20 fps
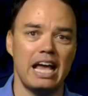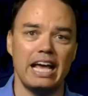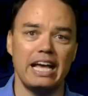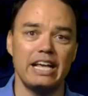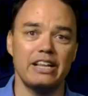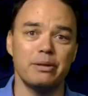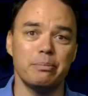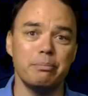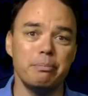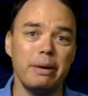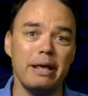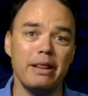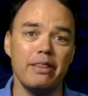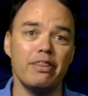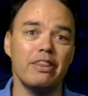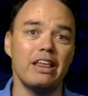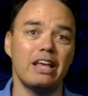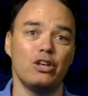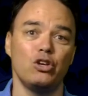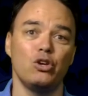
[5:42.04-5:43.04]
is a myth
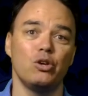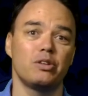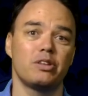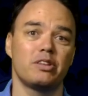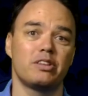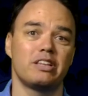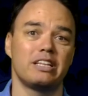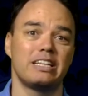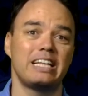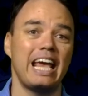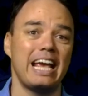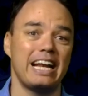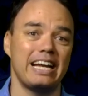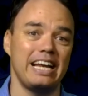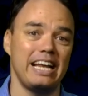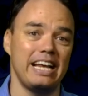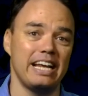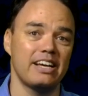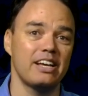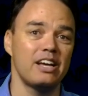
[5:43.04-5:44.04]
that uses the
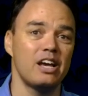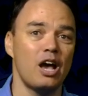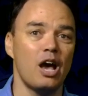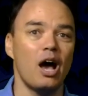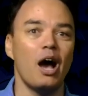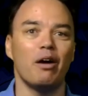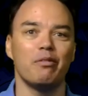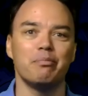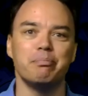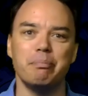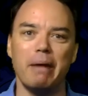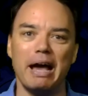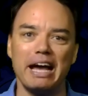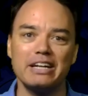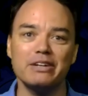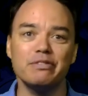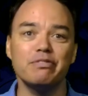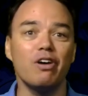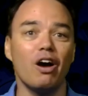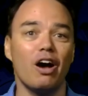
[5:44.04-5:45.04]
technique of
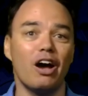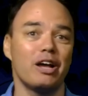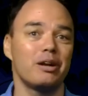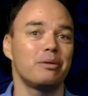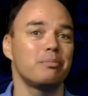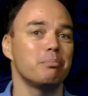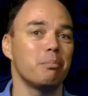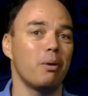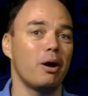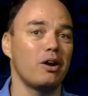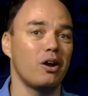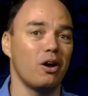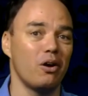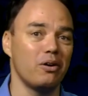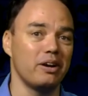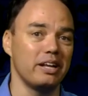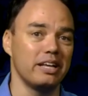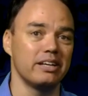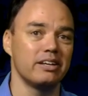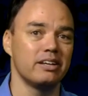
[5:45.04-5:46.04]
magnified
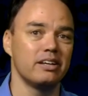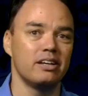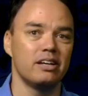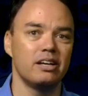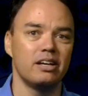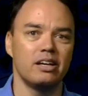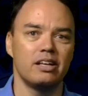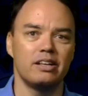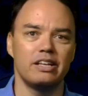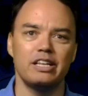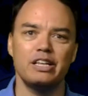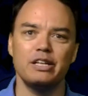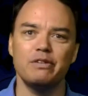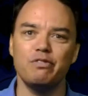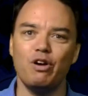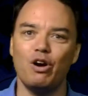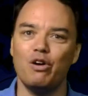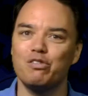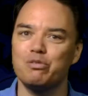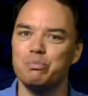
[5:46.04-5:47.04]
minority. This
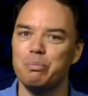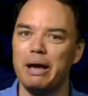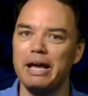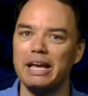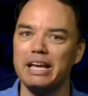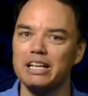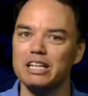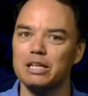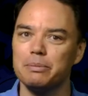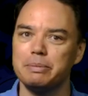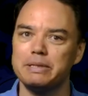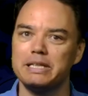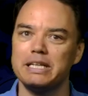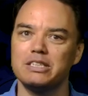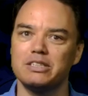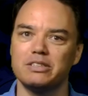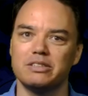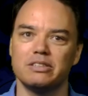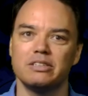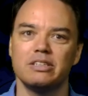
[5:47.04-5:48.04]
involves making the
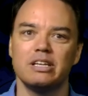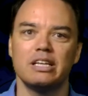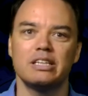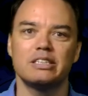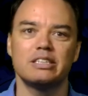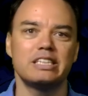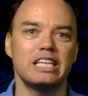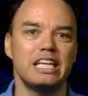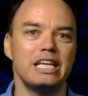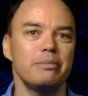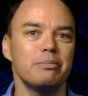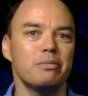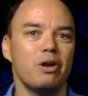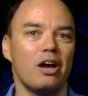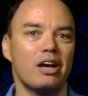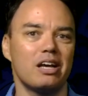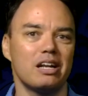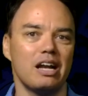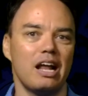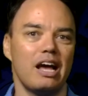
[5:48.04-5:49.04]
petition seem
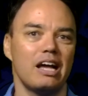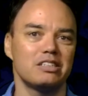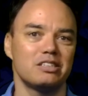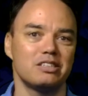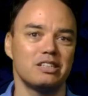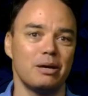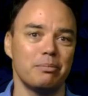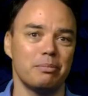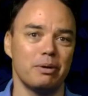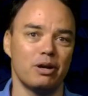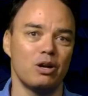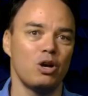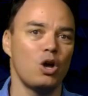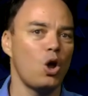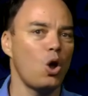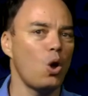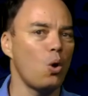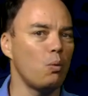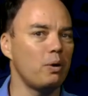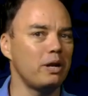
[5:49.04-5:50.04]
like a large number
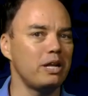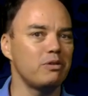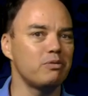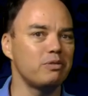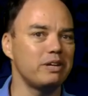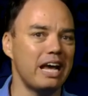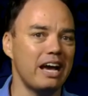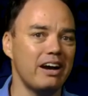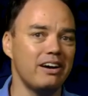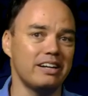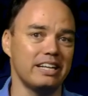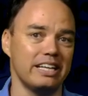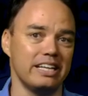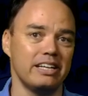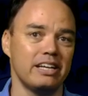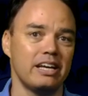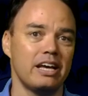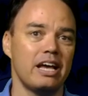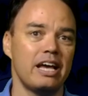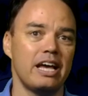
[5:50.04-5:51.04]
when in
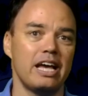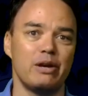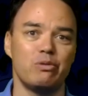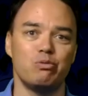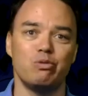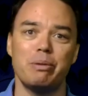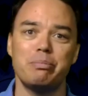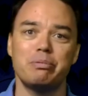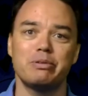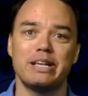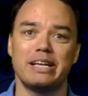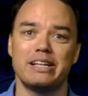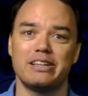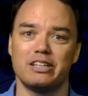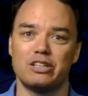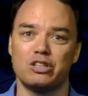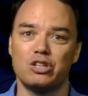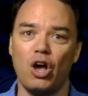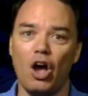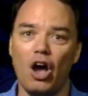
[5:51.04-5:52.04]
reality it represents
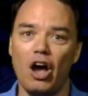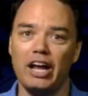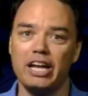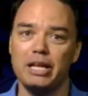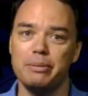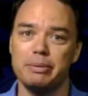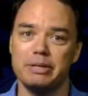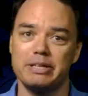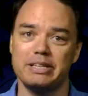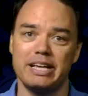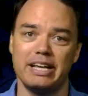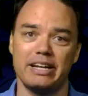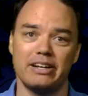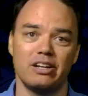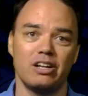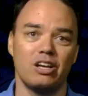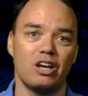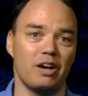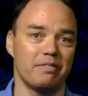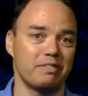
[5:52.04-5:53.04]
a tiny percent
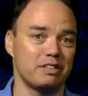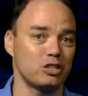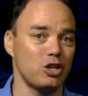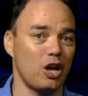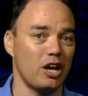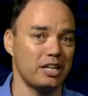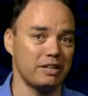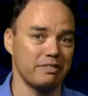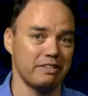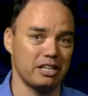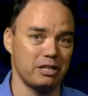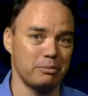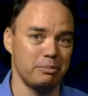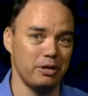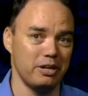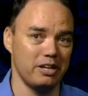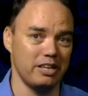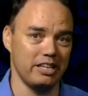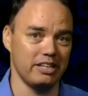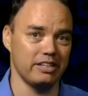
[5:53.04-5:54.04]
of the scientific
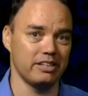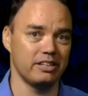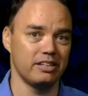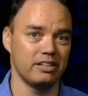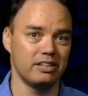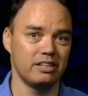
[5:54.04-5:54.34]
community.